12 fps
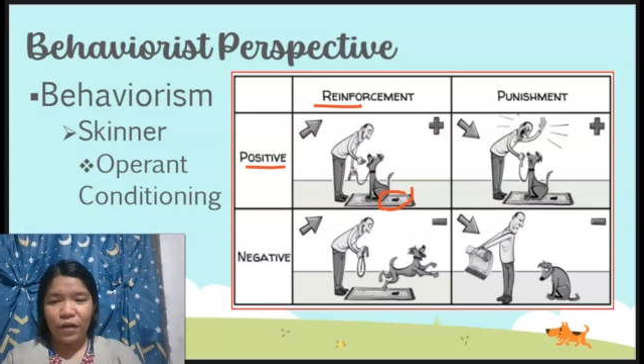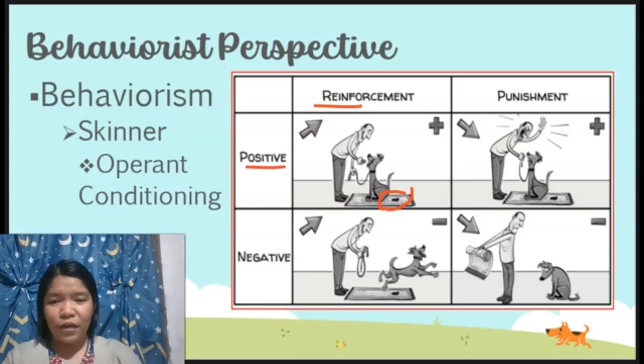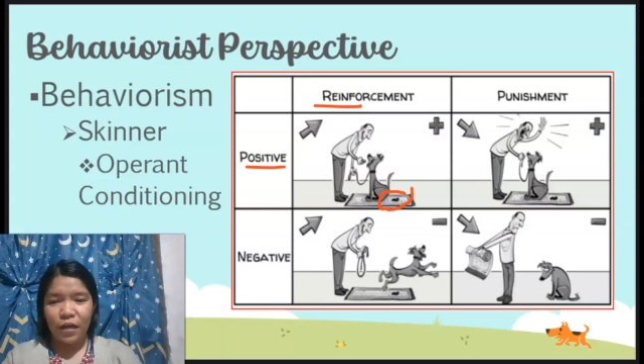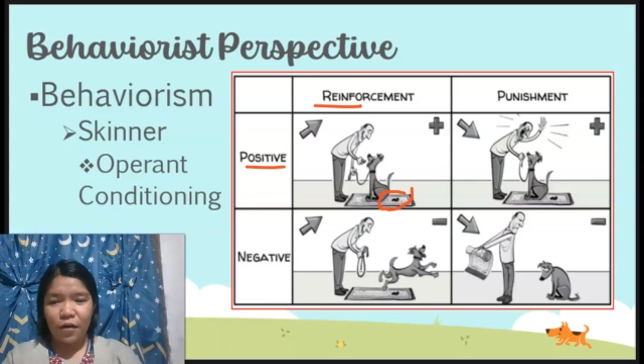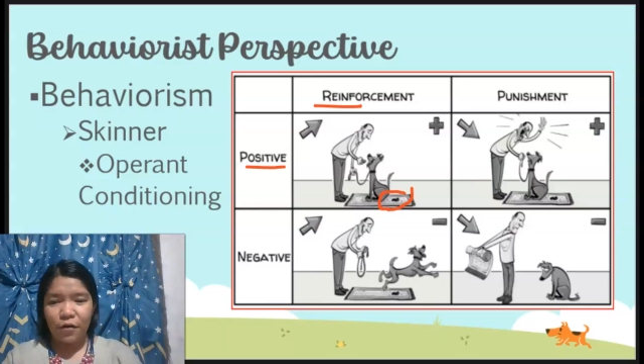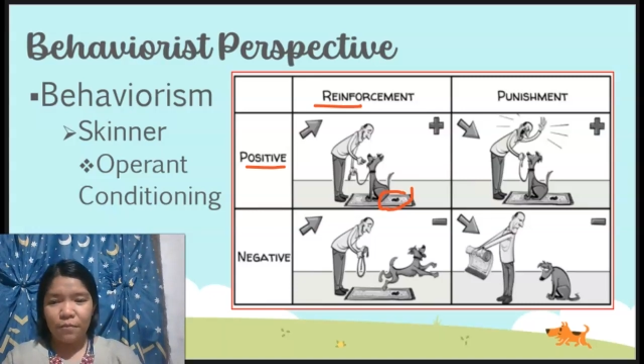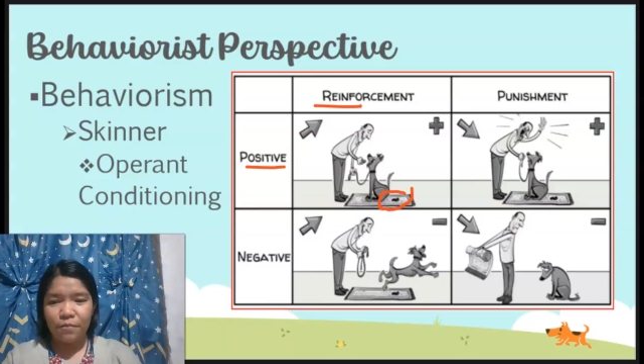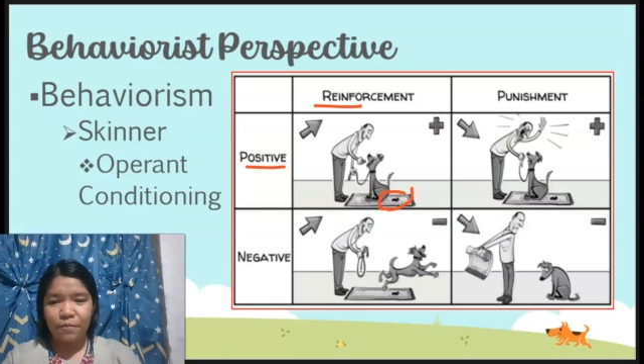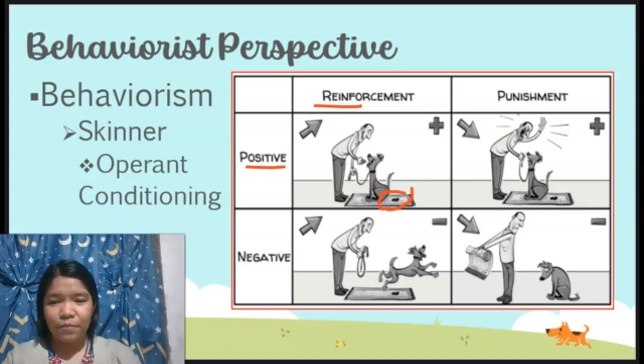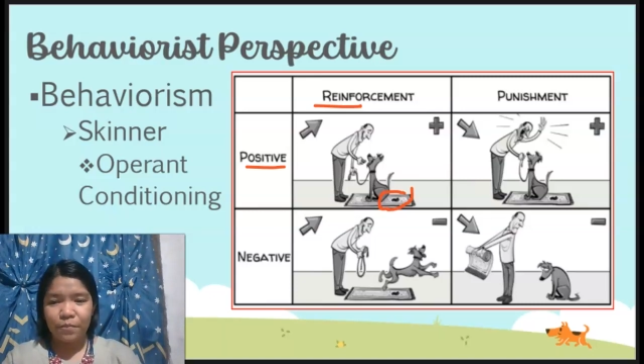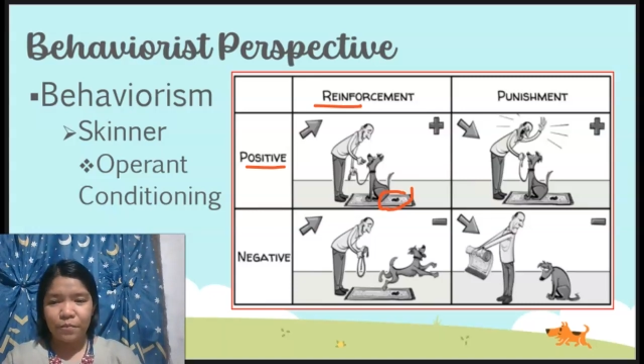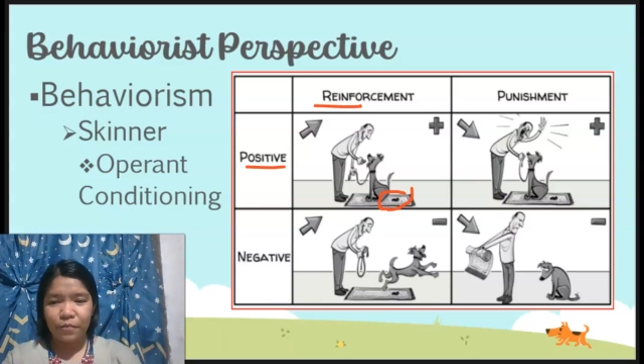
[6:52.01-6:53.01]
here,
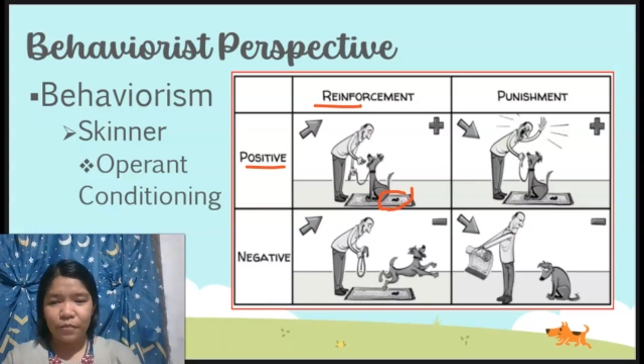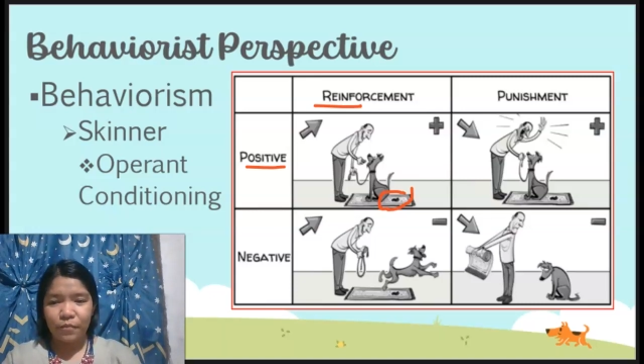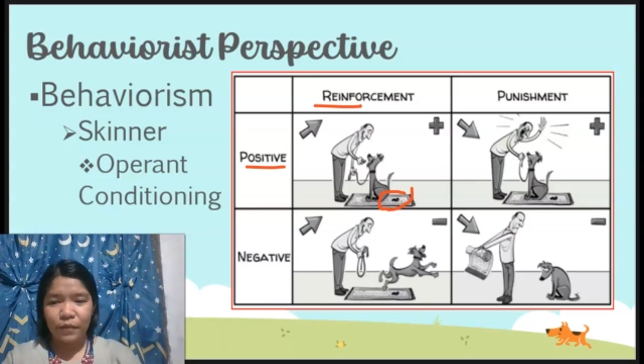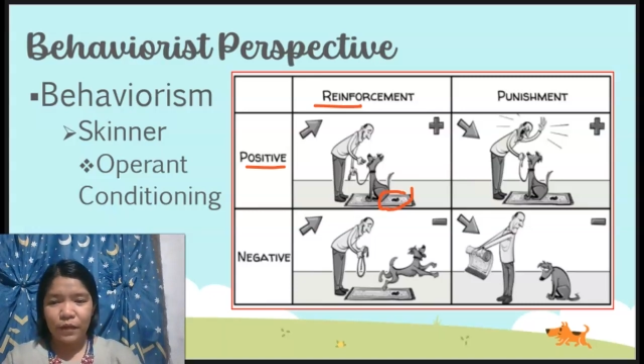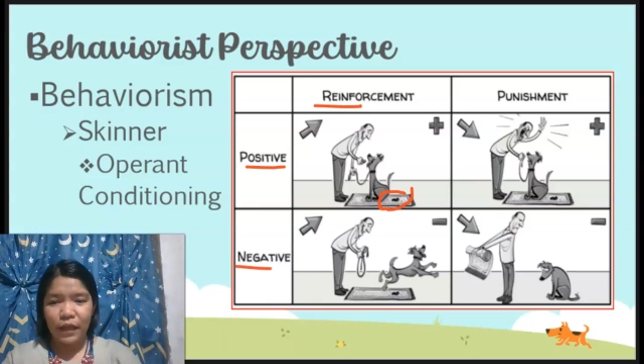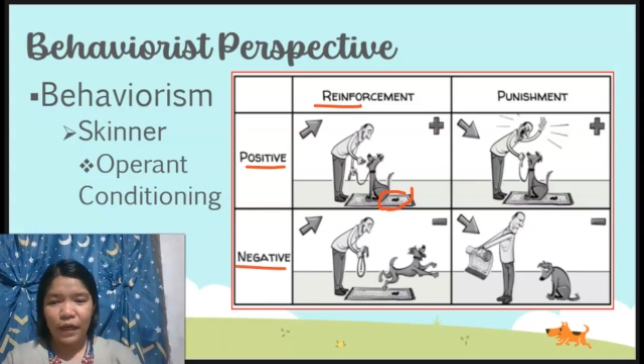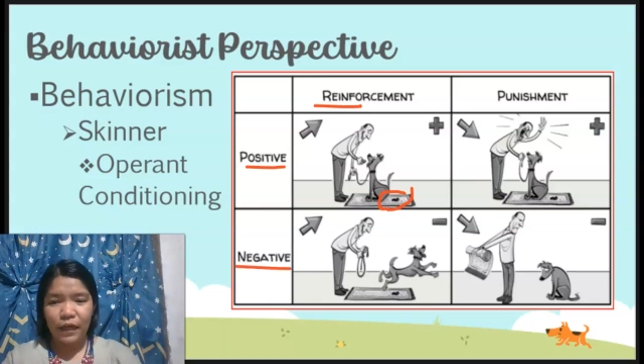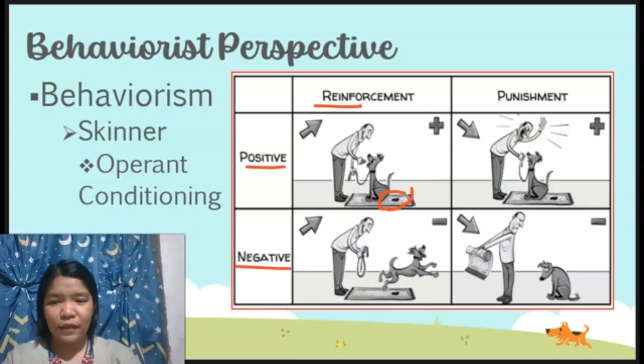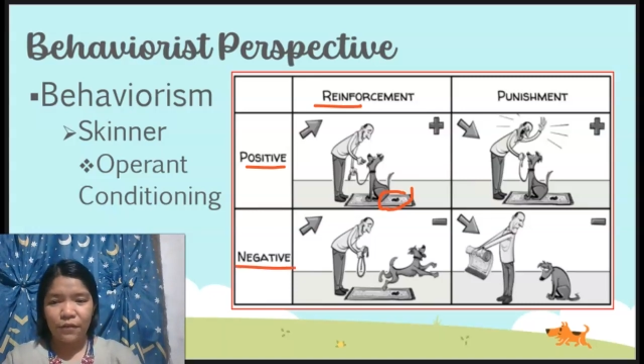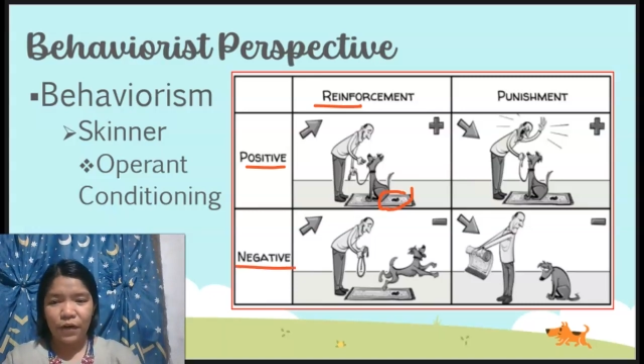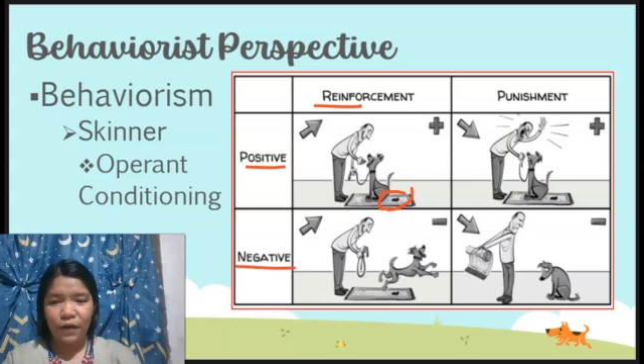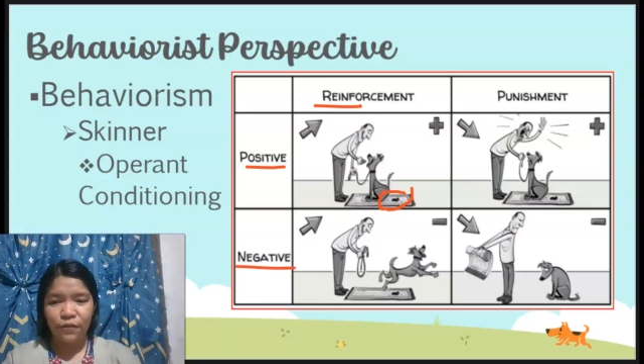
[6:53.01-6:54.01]

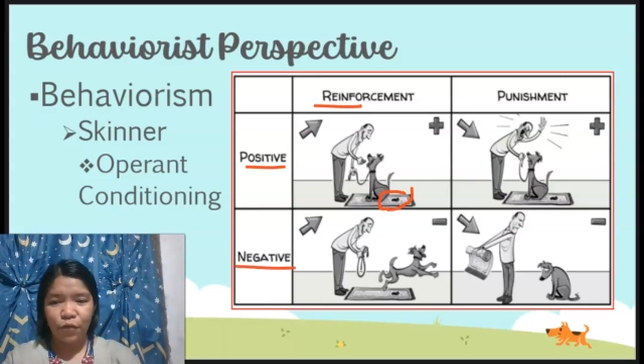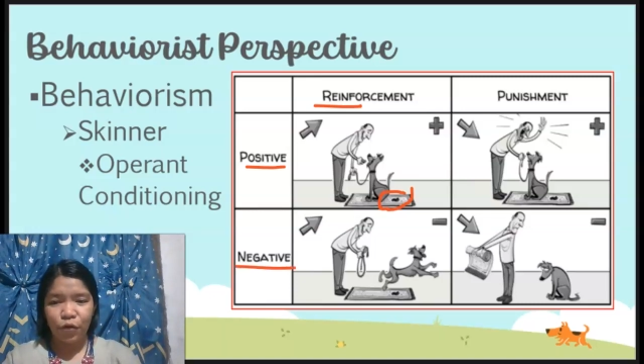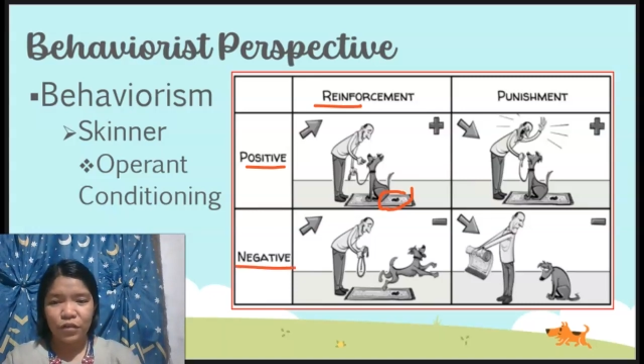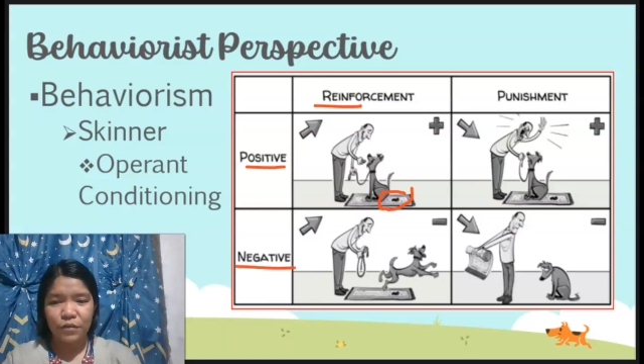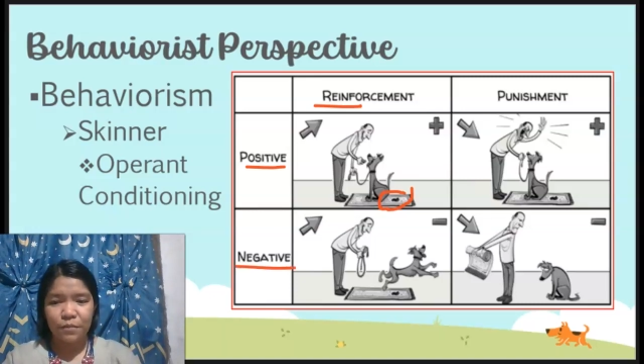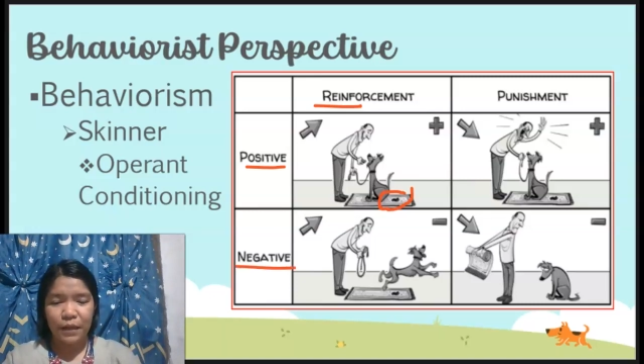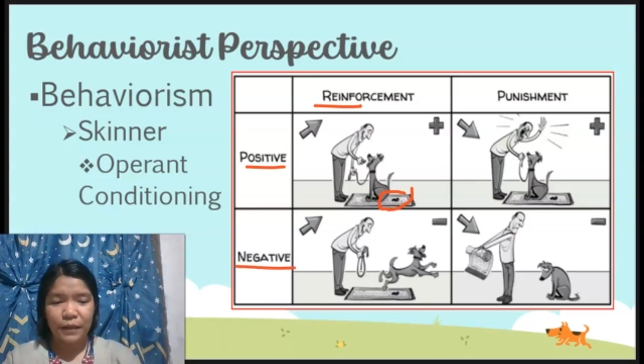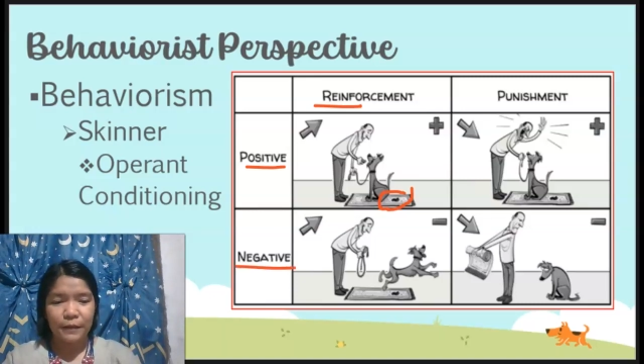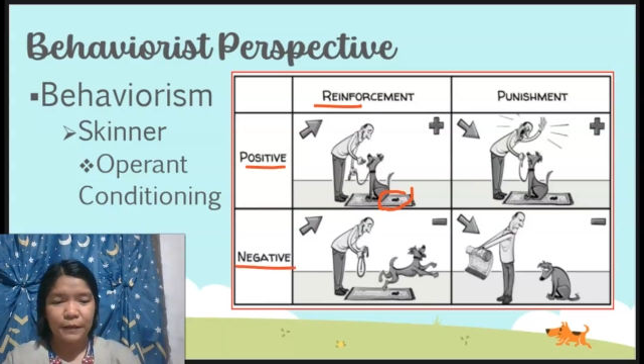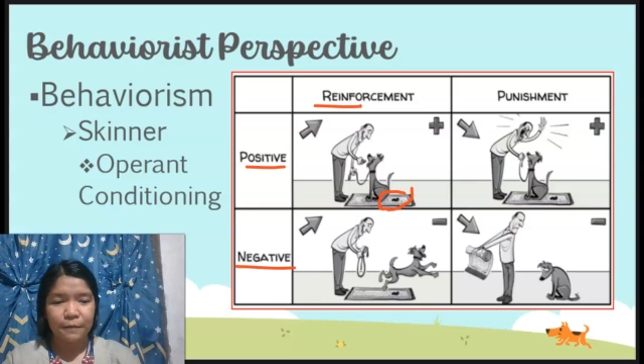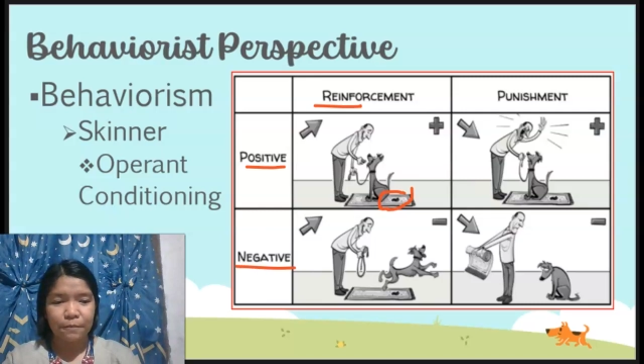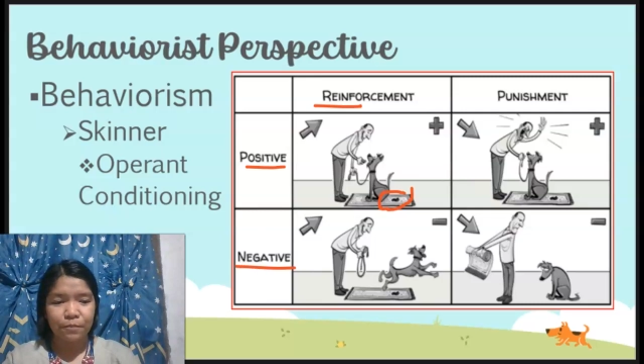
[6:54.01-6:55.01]
negative reinforcement,